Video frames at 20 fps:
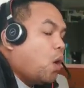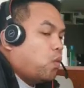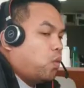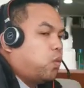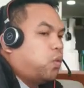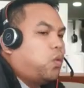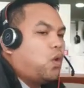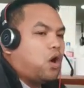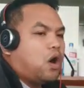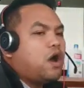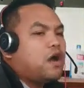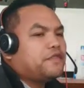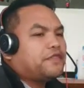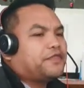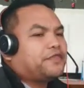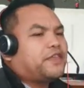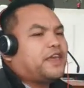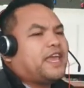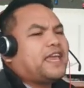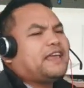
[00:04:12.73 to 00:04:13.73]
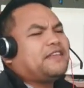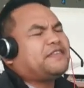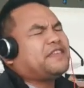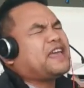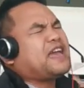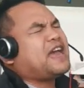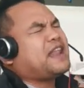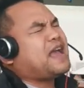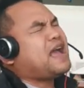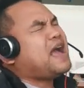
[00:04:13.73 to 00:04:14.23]
One thing
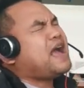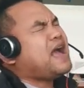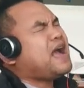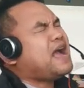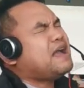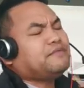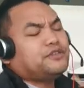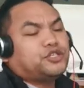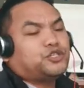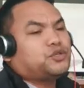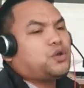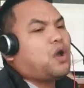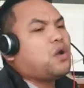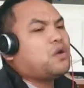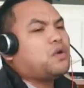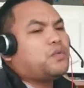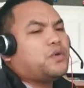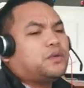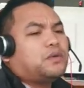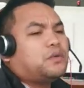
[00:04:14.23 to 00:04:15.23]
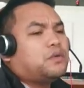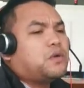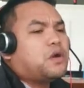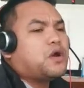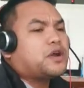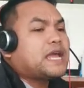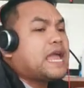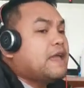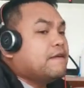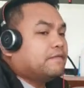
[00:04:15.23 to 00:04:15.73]
that I'm sure will
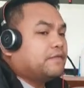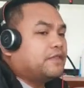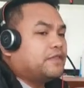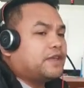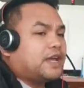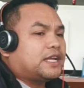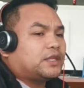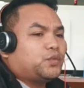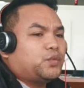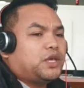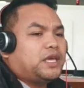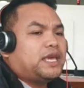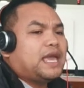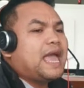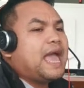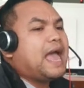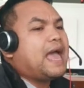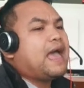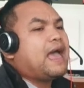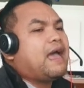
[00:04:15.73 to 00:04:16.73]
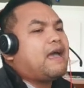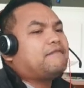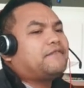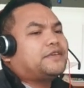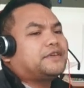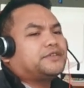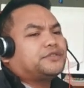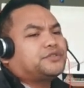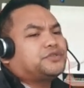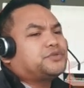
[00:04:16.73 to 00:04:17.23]
work that we
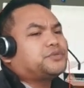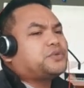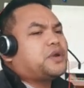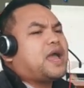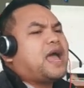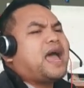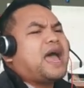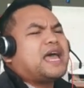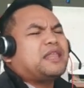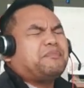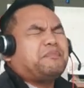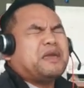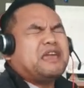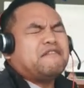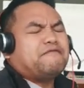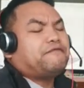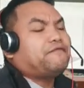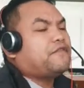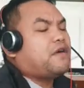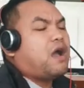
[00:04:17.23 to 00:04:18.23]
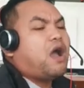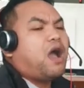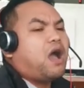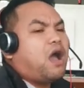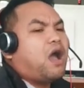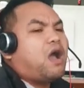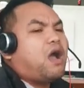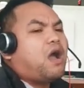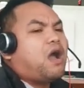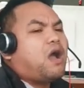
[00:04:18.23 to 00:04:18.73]
haven't tried
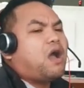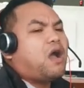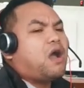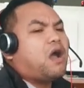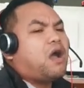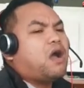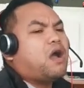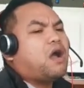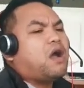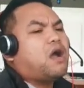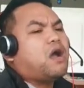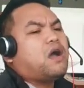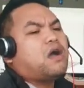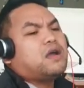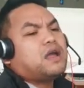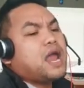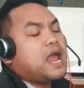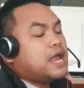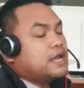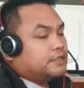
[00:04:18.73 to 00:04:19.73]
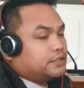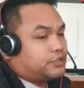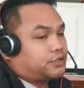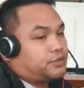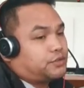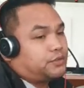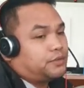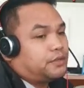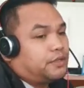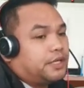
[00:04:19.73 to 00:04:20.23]
before.
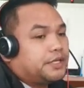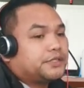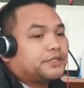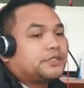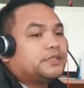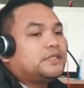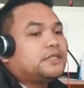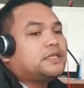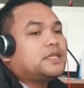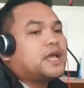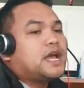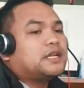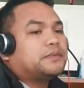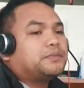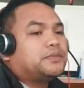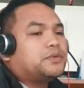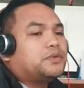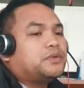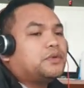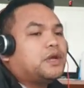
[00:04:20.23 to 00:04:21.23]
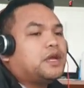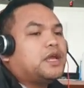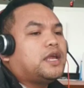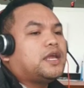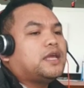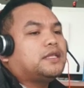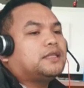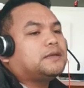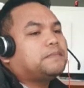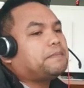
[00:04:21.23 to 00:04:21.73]
So let's not
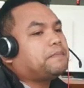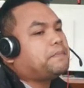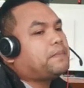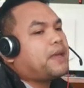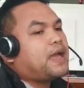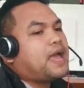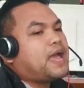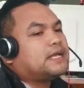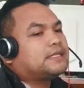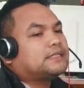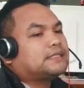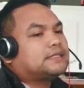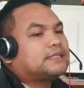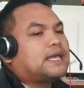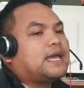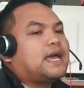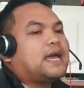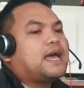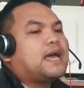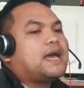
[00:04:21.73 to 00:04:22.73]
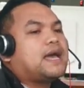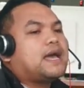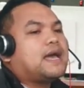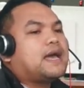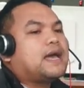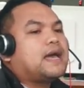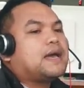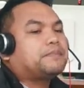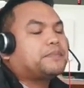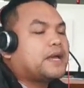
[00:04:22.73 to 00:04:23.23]
bring the past
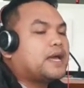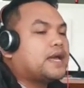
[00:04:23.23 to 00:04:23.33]
up